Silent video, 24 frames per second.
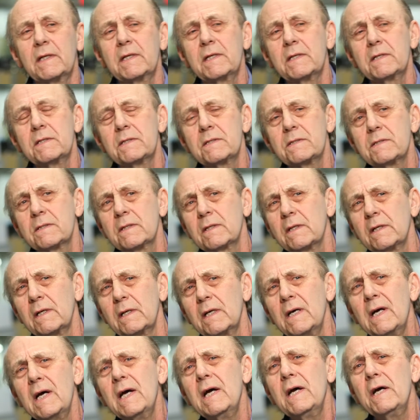is uh,
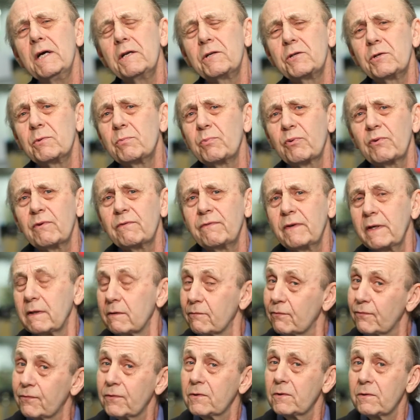to prevent
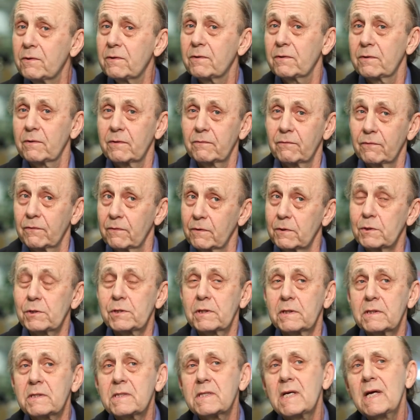further
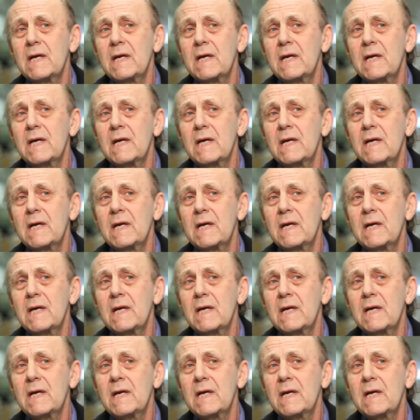versions.